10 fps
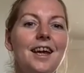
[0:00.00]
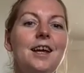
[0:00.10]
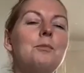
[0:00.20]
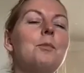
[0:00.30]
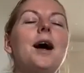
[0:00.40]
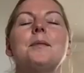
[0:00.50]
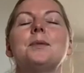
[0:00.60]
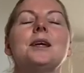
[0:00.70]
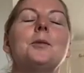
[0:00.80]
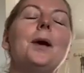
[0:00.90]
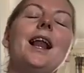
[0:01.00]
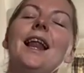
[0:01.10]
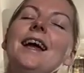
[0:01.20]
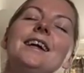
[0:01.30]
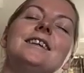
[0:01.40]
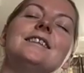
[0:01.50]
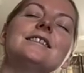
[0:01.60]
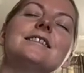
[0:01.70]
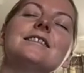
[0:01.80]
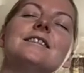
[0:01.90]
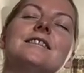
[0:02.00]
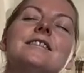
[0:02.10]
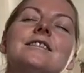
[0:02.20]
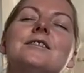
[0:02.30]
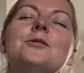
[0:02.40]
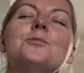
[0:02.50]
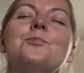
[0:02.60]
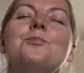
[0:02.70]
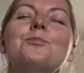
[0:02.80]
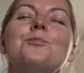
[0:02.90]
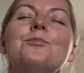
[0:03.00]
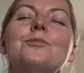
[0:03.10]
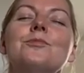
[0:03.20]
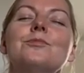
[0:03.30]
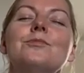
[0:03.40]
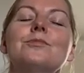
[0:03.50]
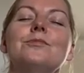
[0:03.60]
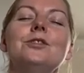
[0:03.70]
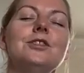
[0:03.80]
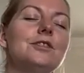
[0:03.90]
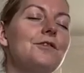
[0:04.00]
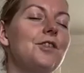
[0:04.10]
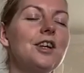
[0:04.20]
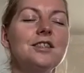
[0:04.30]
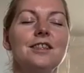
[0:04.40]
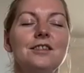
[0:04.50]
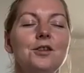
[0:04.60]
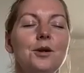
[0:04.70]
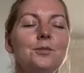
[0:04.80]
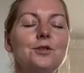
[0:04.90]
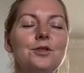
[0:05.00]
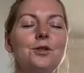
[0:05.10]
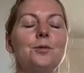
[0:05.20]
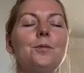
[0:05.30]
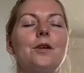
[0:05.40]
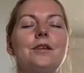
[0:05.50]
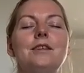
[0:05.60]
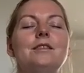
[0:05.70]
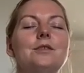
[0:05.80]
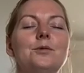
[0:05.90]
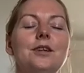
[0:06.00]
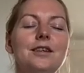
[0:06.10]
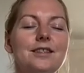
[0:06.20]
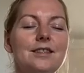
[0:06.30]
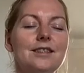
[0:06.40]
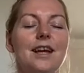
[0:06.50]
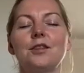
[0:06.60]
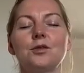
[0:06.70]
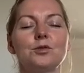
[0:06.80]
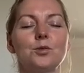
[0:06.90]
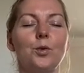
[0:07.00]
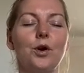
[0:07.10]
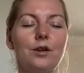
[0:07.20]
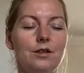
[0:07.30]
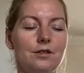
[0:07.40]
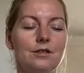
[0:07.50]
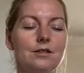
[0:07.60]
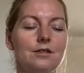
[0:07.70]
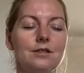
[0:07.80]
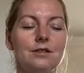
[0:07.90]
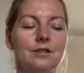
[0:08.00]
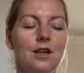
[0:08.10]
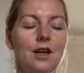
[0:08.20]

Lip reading: it might be a place. Just the first thing that comes to your mind when I say those words.